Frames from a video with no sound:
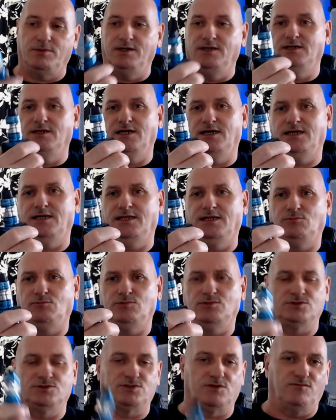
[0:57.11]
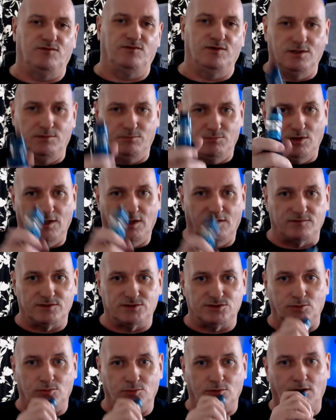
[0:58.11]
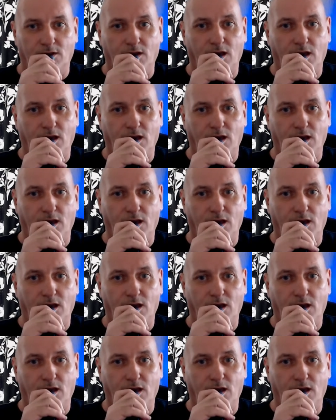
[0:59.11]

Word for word: and that wants a filling but I'll have a two on it